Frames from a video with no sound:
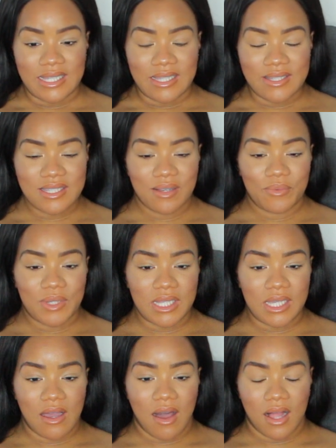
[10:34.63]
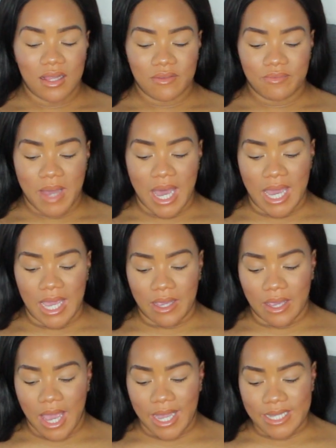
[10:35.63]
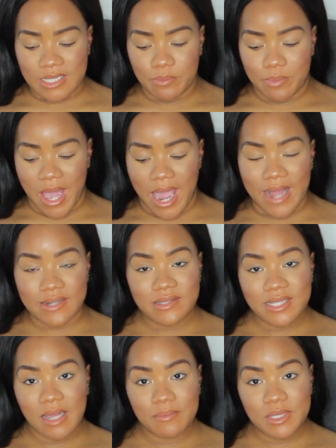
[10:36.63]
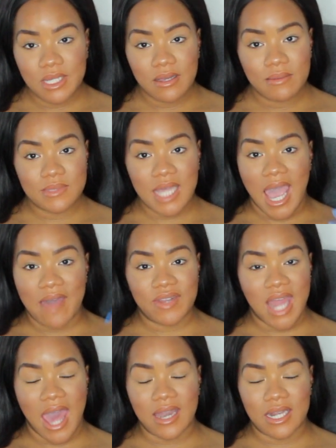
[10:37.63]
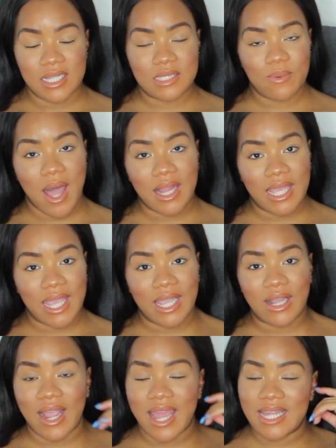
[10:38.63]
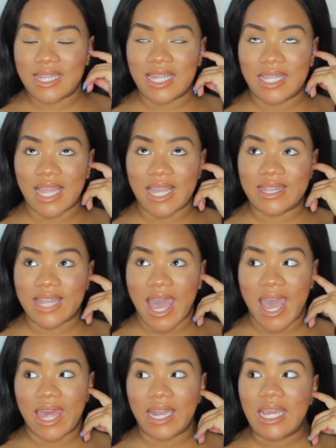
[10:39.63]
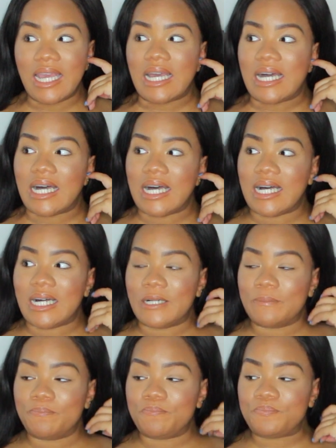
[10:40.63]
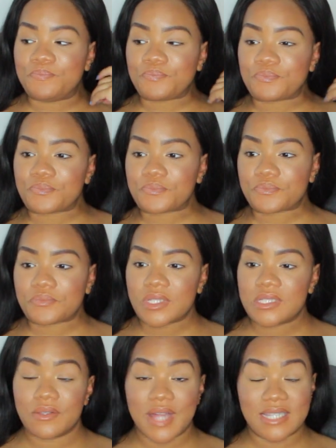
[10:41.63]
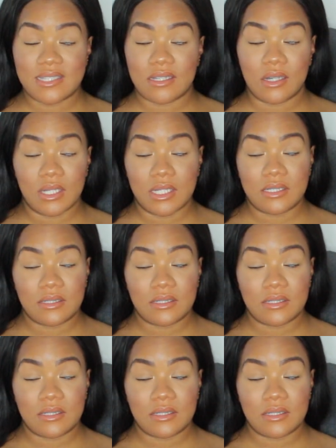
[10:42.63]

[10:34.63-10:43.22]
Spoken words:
those are really all of my, I guess, bad symptoms. I haven't had any swelling or anything like that. So that's good.